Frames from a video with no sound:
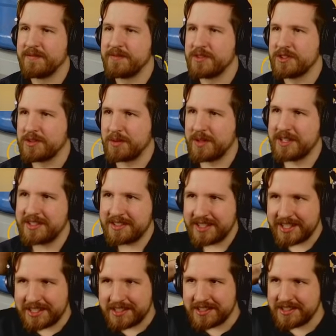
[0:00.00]
So what is
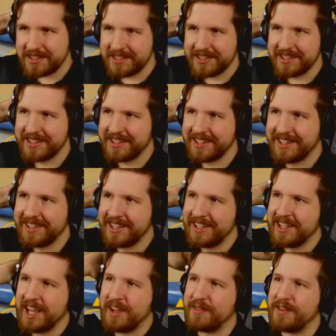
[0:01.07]
this?
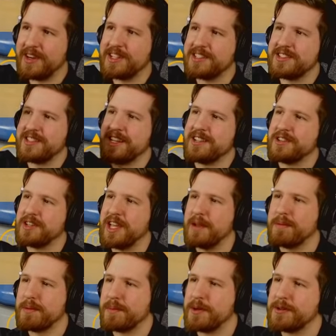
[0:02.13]
A very slick-looking
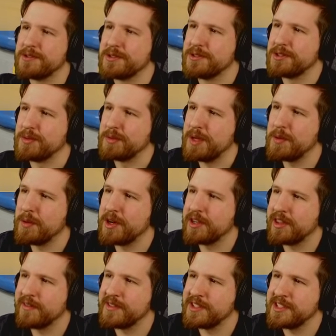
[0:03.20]
proposal to rework
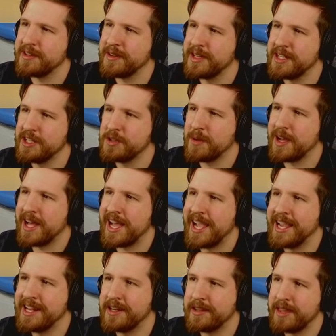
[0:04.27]
the facility into a
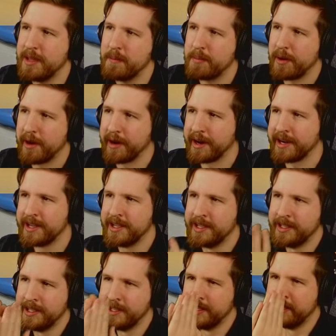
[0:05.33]
high-end theme park
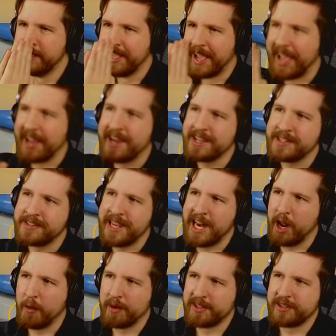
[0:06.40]
and
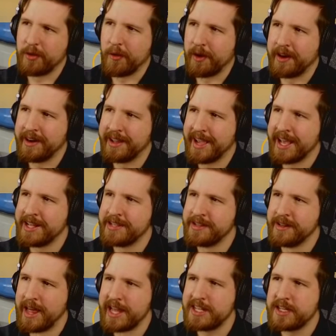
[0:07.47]
casino resort. Has
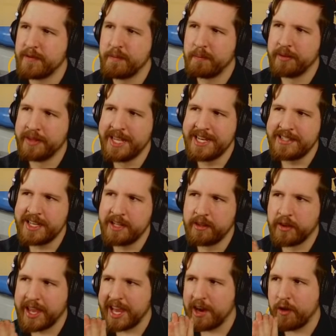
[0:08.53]
lots of
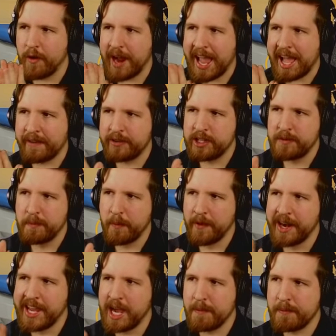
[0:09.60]
pleasing-looking crafts
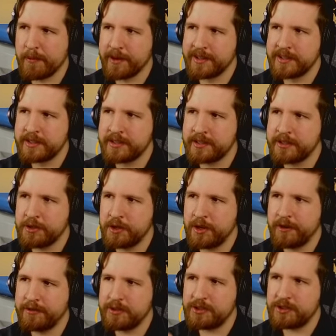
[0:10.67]
pointing upwards, so you
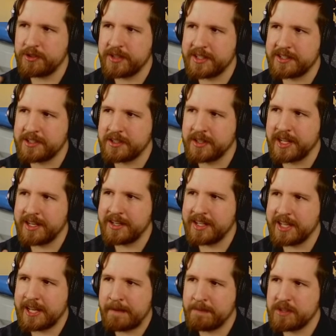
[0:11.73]
know for sure that's a good
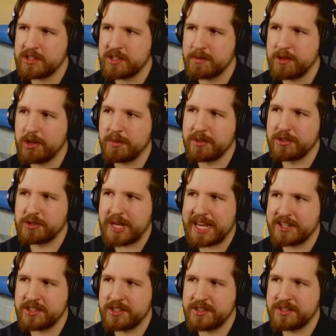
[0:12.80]
idea. Some notable
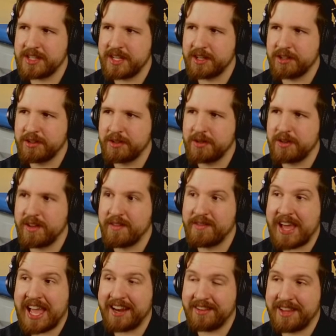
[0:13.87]
attractions include
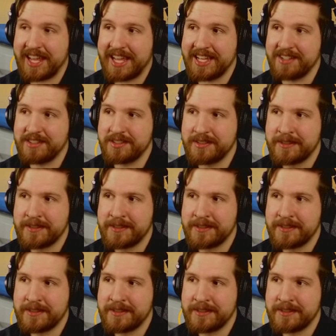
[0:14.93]
Vatland,